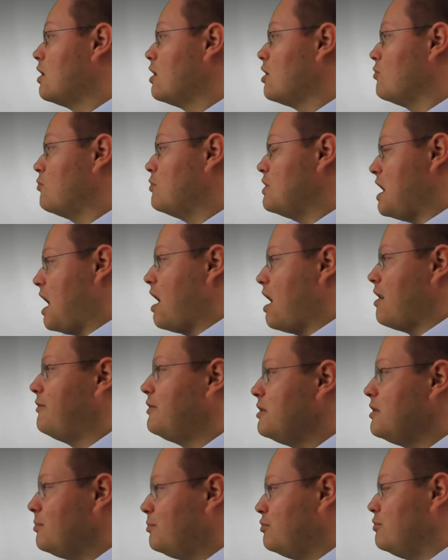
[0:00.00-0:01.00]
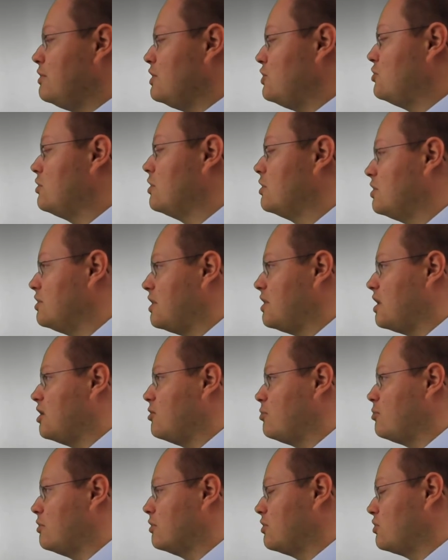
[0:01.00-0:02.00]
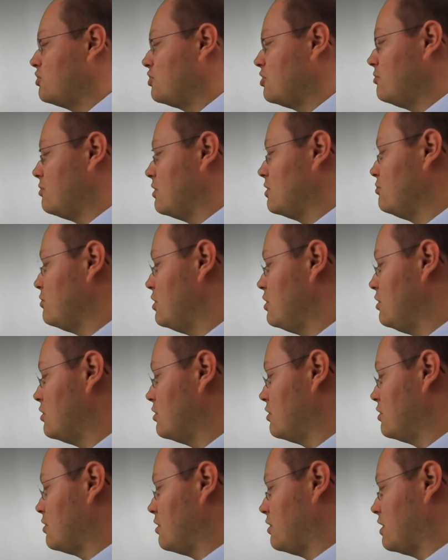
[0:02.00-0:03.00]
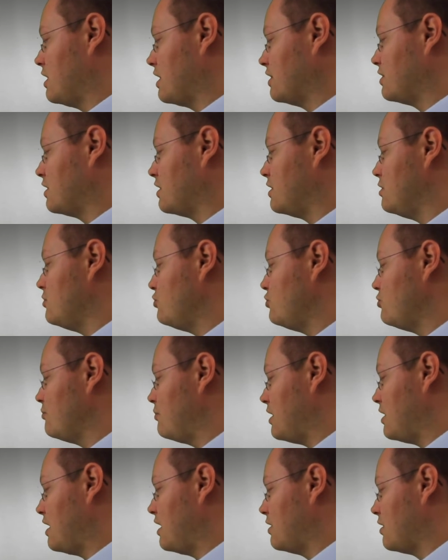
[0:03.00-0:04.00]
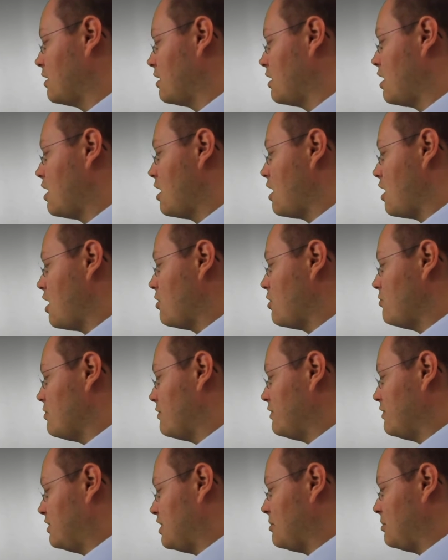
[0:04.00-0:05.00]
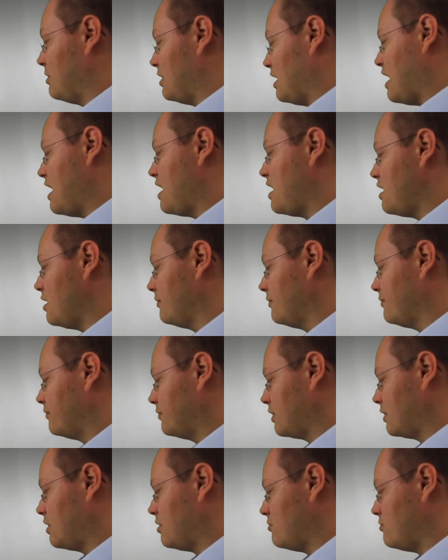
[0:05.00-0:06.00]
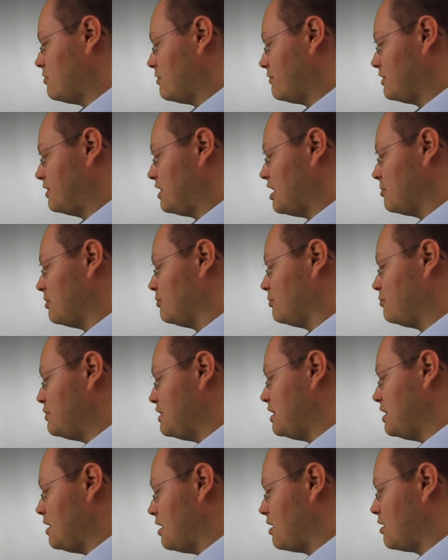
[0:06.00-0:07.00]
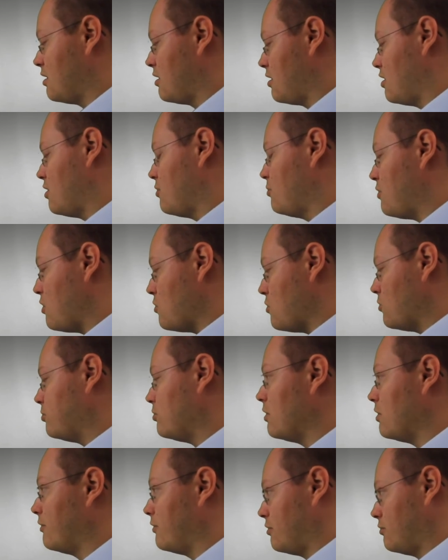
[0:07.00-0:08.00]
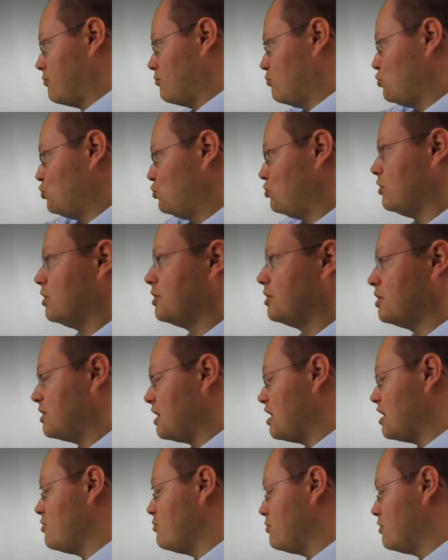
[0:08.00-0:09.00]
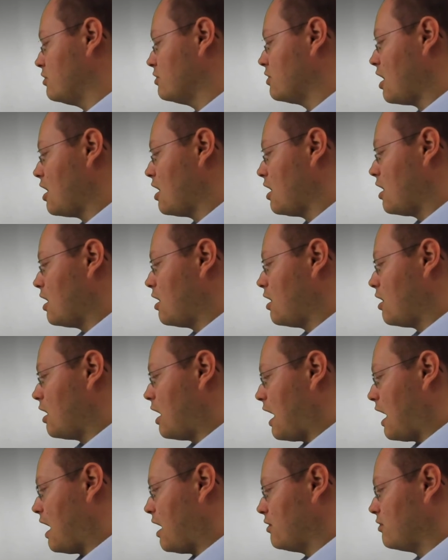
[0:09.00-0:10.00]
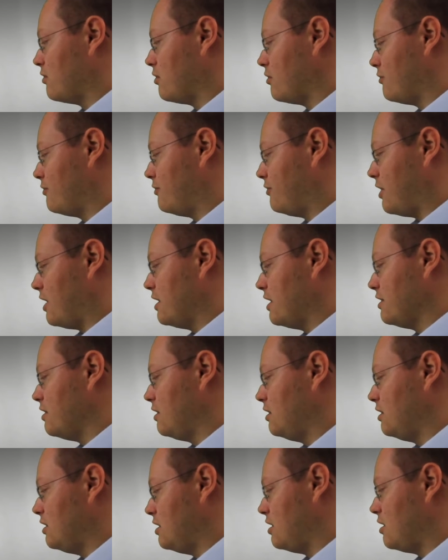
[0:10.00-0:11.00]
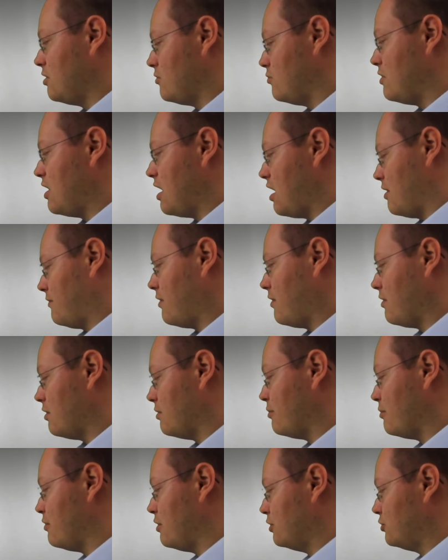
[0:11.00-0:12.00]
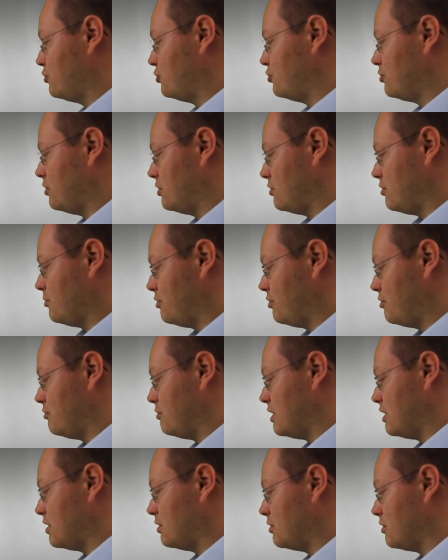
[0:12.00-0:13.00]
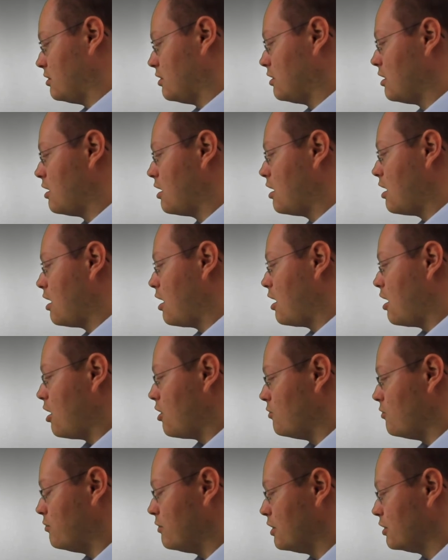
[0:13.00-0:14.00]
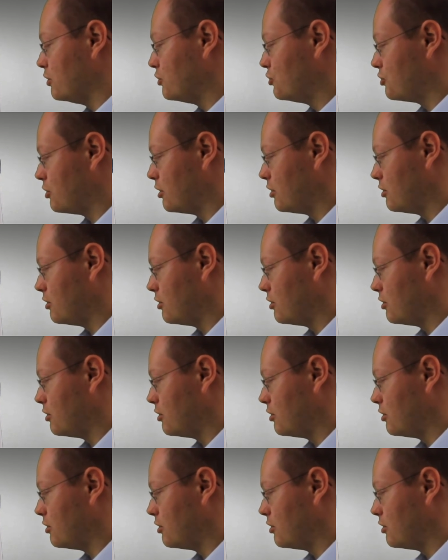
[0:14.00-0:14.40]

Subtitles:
We have here pre-sorted input, so when we look on our execution plan, we have a table A, we have a table B, both with sorted input, and finally we have our merge join operator which